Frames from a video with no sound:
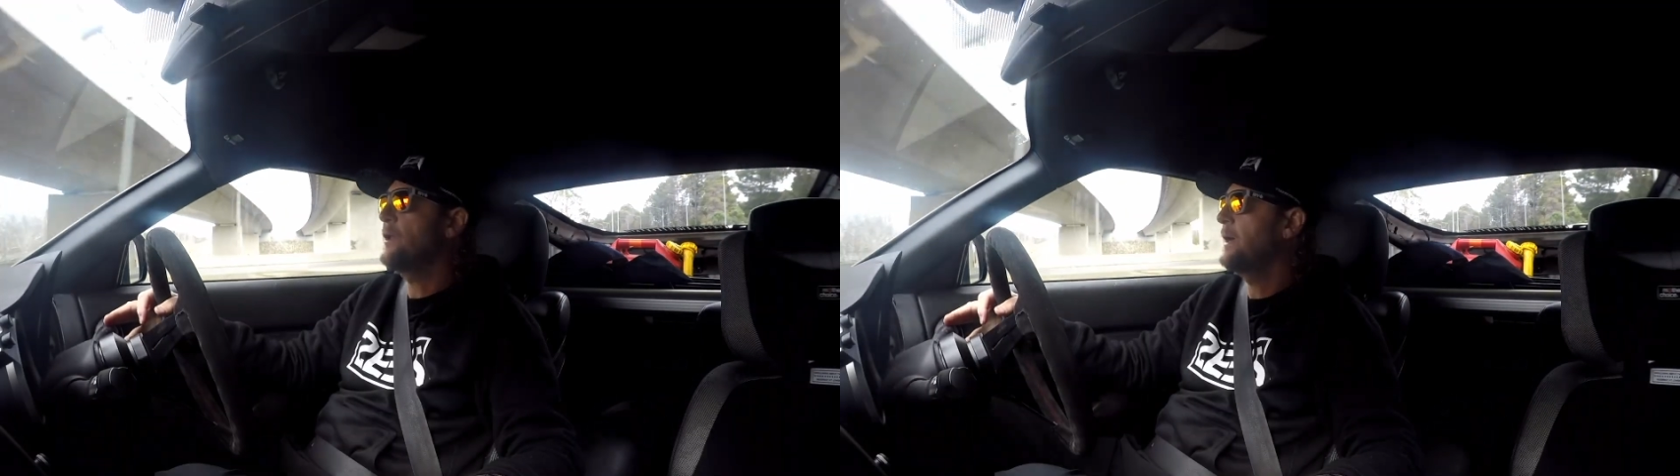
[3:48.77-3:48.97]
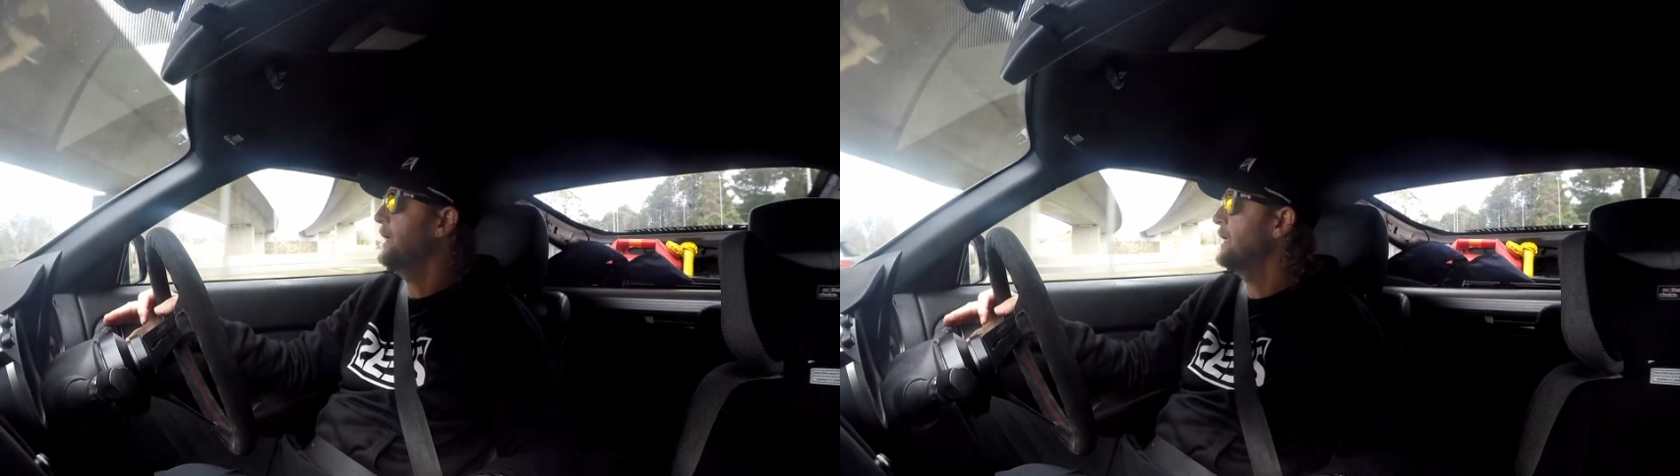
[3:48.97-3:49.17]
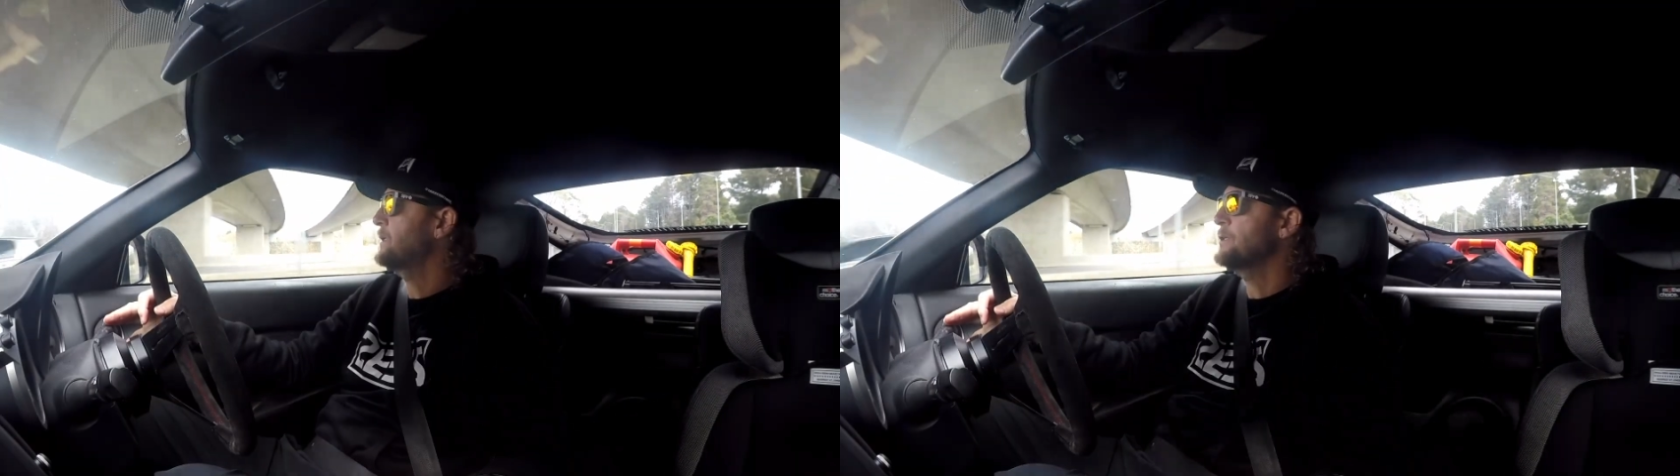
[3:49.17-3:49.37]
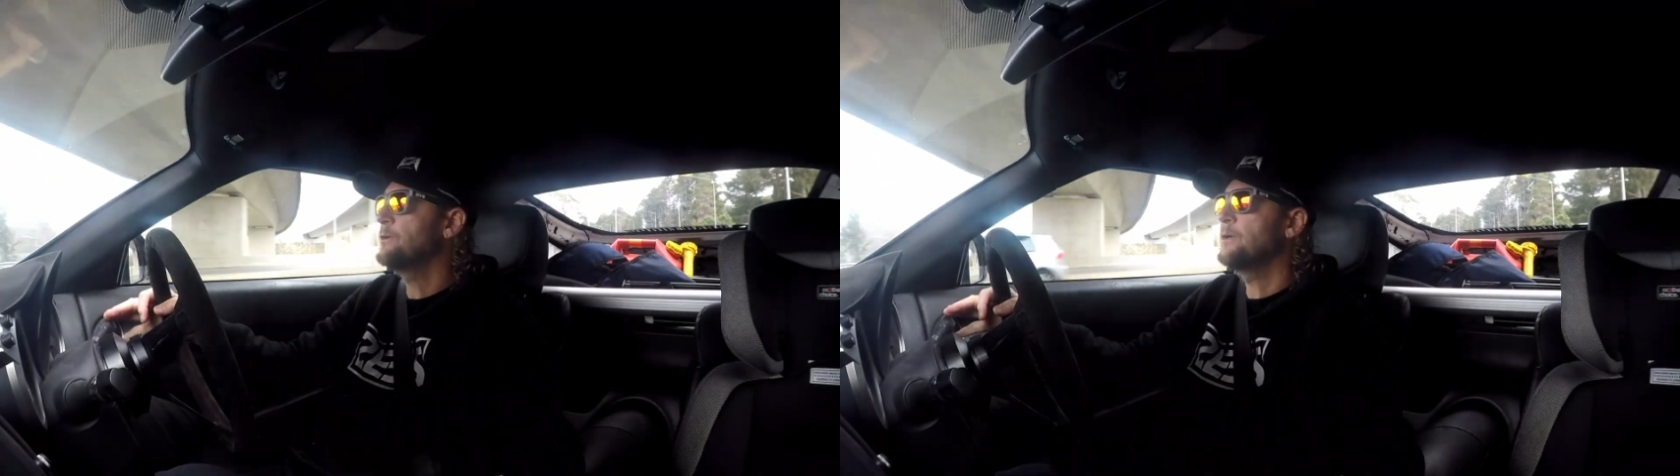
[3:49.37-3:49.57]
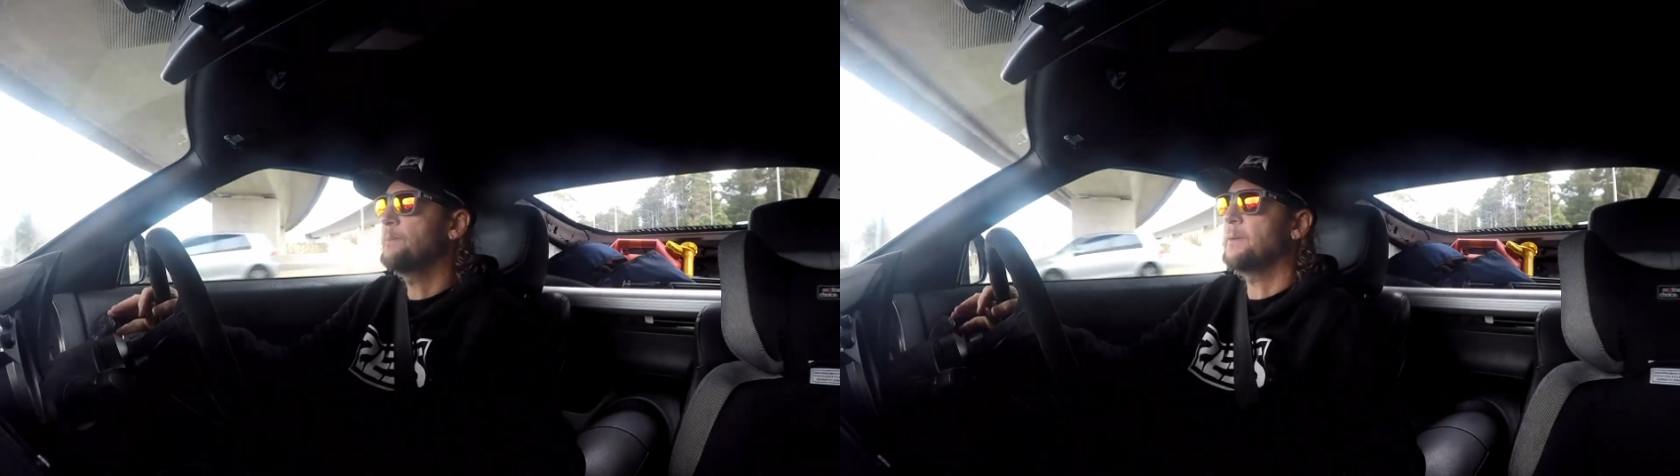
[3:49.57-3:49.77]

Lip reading: flying out to Europe,